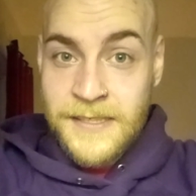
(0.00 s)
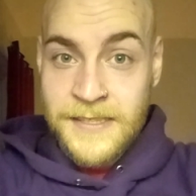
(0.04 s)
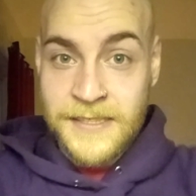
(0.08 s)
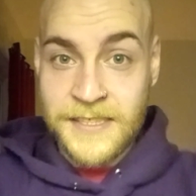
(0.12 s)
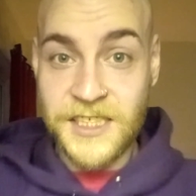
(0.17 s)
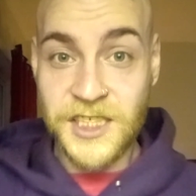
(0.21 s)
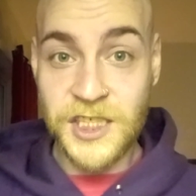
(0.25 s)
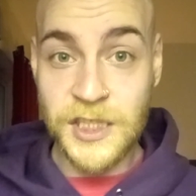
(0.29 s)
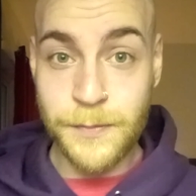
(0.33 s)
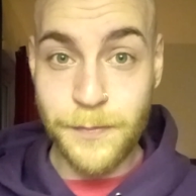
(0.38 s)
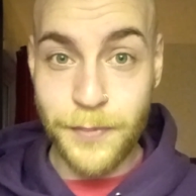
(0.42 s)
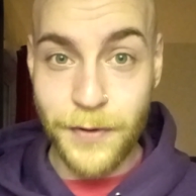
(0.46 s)

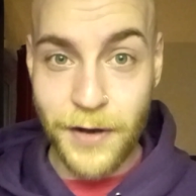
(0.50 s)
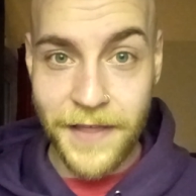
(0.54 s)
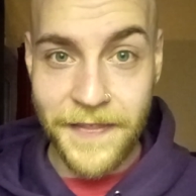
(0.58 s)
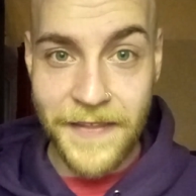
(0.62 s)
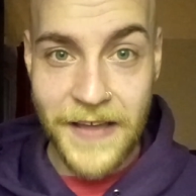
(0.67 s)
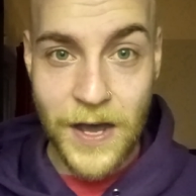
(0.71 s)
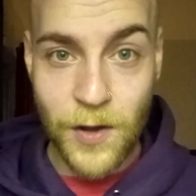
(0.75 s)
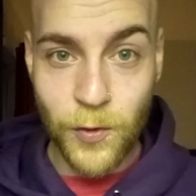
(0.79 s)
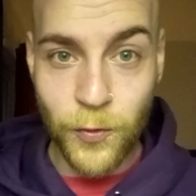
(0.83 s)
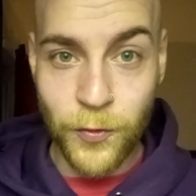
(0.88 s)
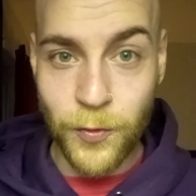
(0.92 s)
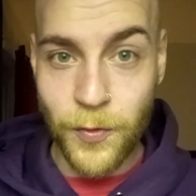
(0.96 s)
spread
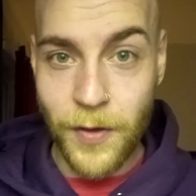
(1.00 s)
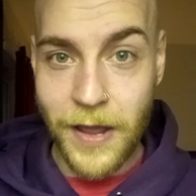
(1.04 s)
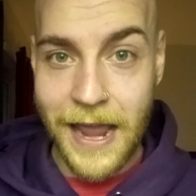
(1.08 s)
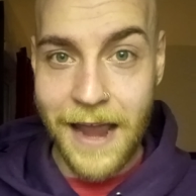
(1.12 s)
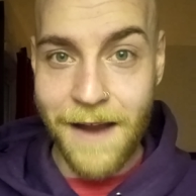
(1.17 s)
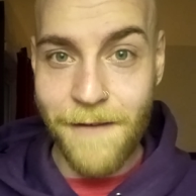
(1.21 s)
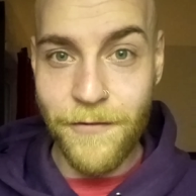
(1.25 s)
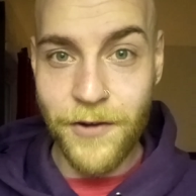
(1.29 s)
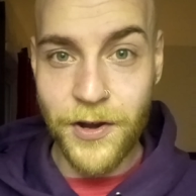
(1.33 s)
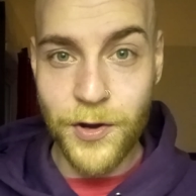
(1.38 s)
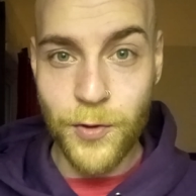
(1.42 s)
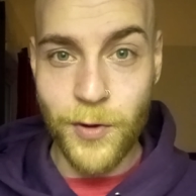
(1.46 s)
out to
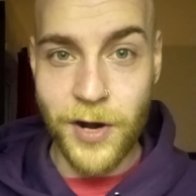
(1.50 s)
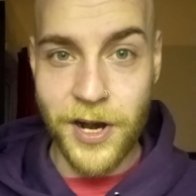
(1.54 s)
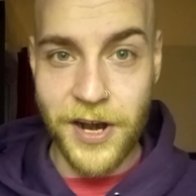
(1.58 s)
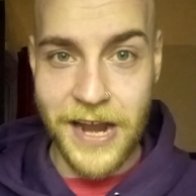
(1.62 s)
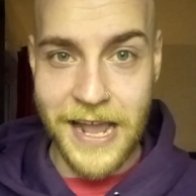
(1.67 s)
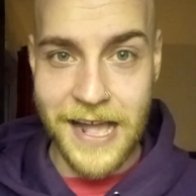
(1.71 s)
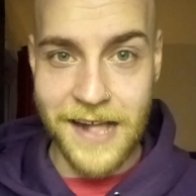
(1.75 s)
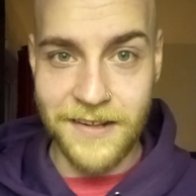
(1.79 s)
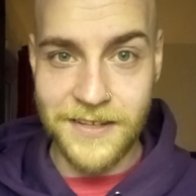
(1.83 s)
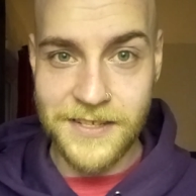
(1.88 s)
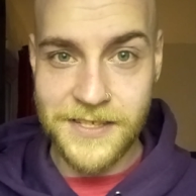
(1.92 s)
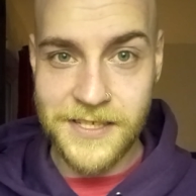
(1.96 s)
everywhere
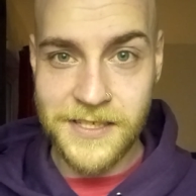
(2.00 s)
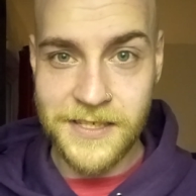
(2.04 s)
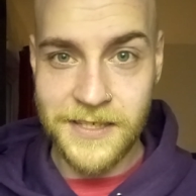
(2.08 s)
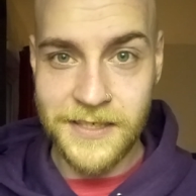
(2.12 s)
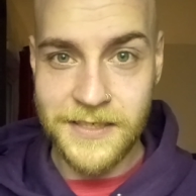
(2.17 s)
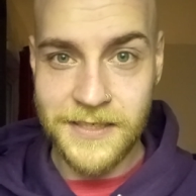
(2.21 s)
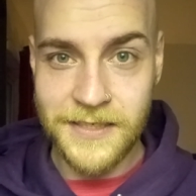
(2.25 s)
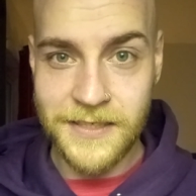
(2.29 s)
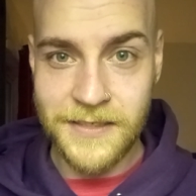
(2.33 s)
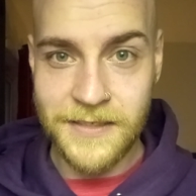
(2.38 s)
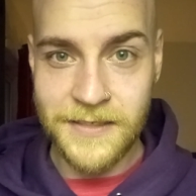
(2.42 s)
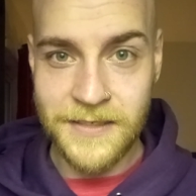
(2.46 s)
else.
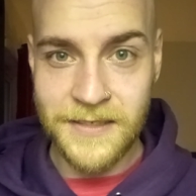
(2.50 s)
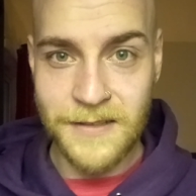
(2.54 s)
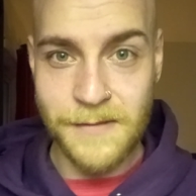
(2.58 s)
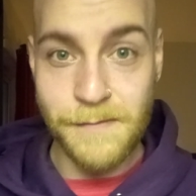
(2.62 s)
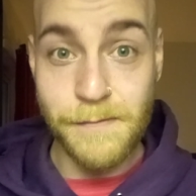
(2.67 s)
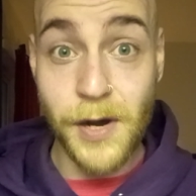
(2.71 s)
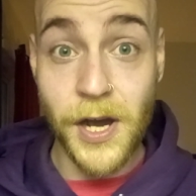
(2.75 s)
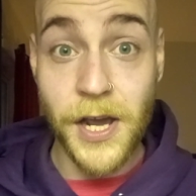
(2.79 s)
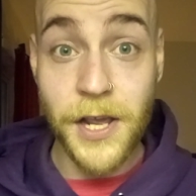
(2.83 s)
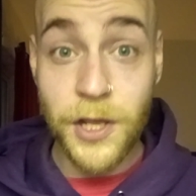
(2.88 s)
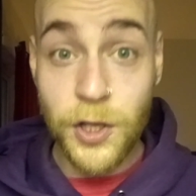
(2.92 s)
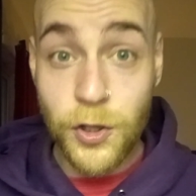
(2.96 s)

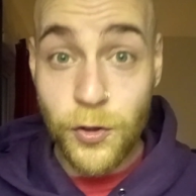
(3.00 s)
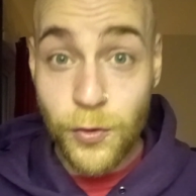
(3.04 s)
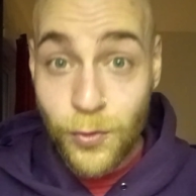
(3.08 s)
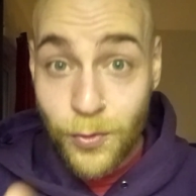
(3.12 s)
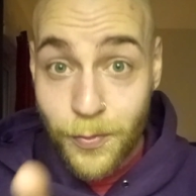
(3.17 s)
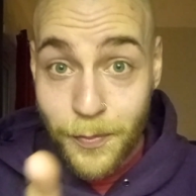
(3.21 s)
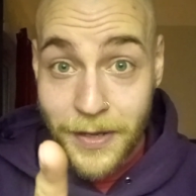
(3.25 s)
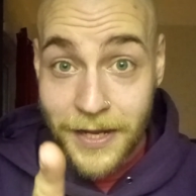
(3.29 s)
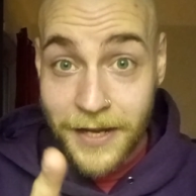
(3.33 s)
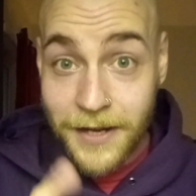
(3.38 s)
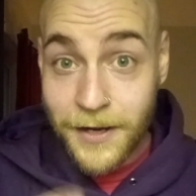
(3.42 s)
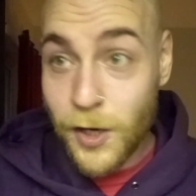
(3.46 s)
By you
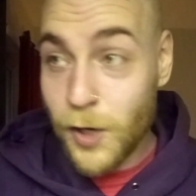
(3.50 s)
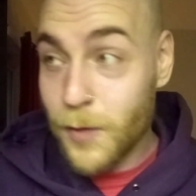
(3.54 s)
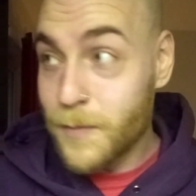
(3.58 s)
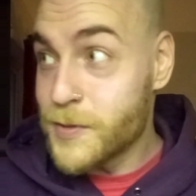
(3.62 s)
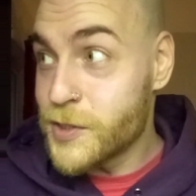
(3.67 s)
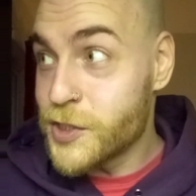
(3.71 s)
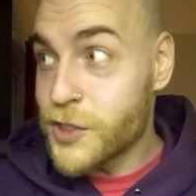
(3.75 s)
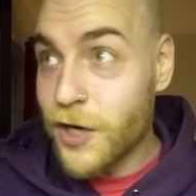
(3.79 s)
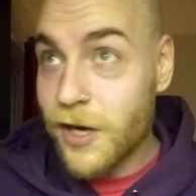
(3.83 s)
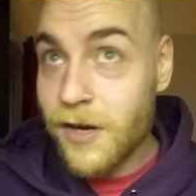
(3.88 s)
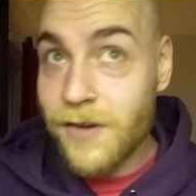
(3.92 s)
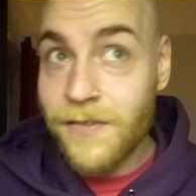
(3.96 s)
being
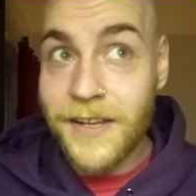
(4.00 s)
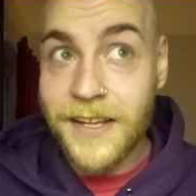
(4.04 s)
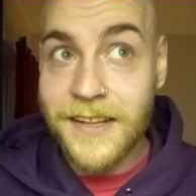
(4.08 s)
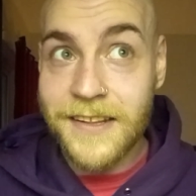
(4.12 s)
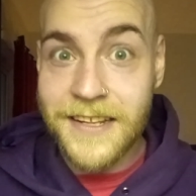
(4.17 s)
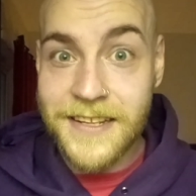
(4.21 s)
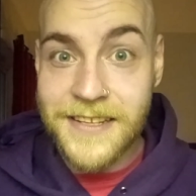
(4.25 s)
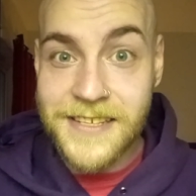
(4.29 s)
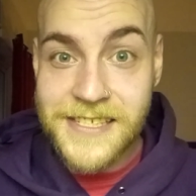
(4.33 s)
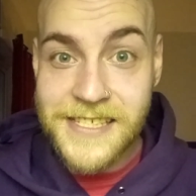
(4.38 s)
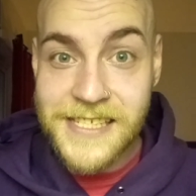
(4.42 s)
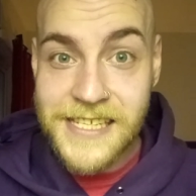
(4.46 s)
observant
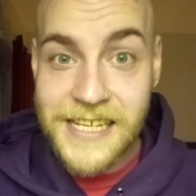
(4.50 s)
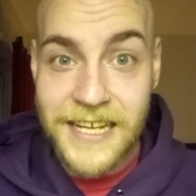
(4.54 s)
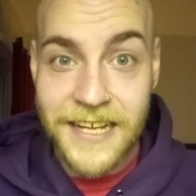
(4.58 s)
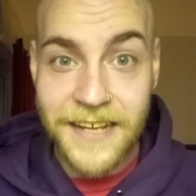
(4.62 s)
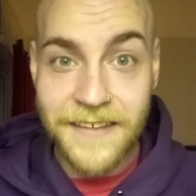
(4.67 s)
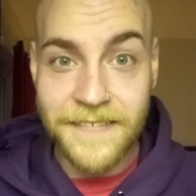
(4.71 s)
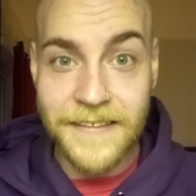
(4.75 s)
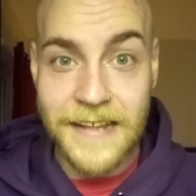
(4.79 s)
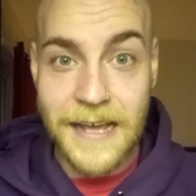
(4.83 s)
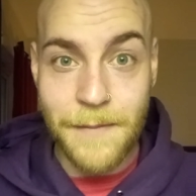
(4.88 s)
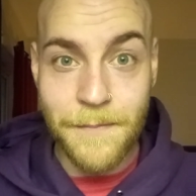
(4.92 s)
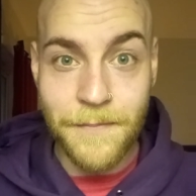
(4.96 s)
and
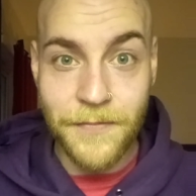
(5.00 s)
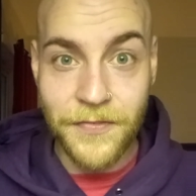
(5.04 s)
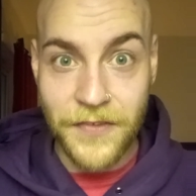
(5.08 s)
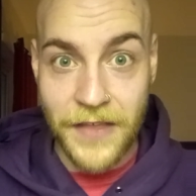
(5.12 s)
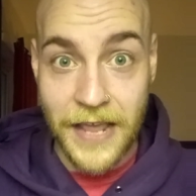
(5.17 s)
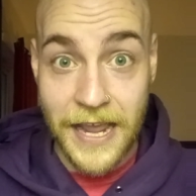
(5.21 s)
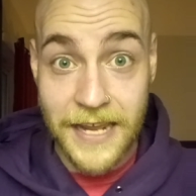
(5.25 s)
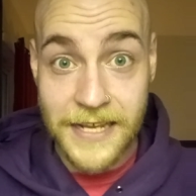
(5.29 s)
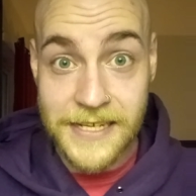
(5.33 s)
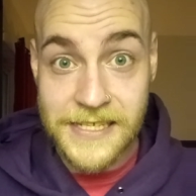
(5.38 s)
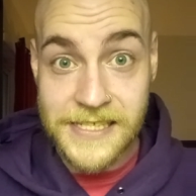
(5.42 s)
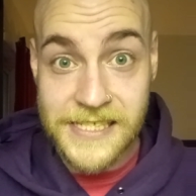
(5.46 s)
seeing them,
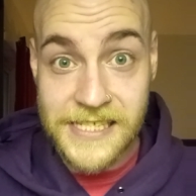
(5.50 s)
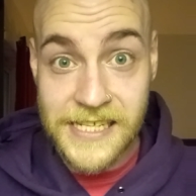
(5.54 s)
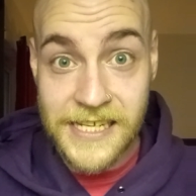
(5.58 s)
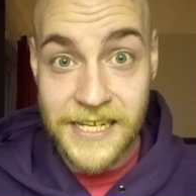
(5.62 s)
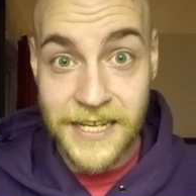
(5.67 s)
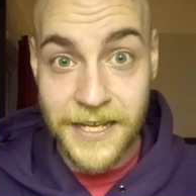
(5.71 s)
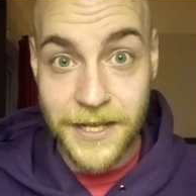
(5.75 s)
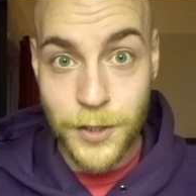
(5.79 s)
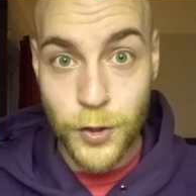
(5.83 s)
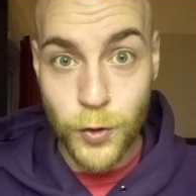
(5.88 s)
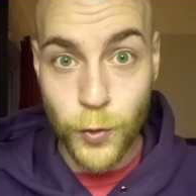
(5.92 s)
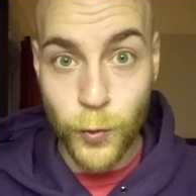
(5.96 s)
they see
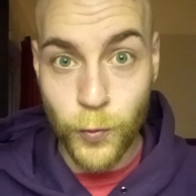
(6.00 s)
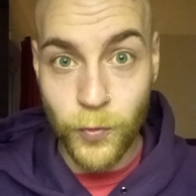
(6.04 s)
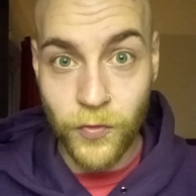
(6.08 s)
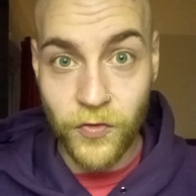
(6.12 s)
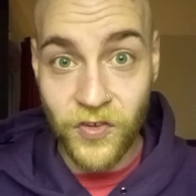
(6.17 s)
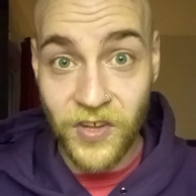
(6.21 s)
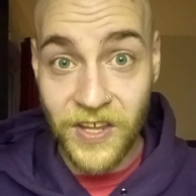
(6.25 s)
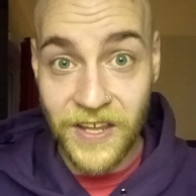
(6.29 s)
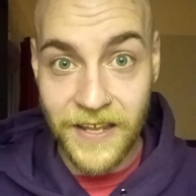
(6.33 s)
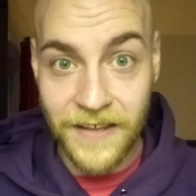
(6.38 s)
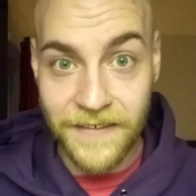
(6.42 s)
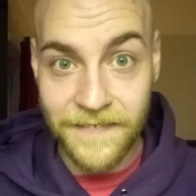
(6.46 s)
you
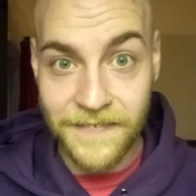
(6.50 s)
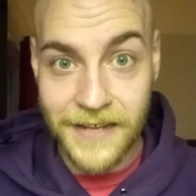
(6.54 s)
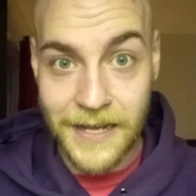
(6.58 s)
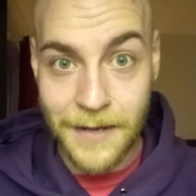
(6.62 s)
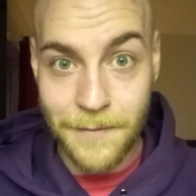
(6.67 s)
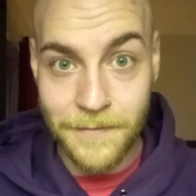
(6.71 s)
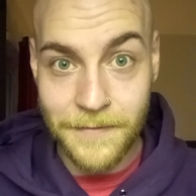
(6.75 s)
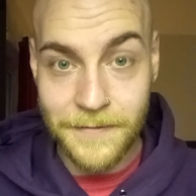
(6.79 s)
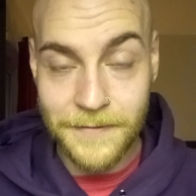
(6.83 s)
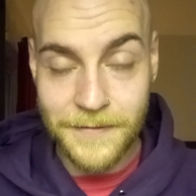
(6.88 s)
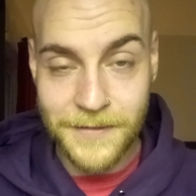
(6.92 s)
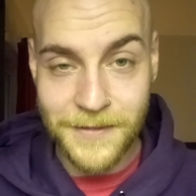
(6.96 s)
seeing them.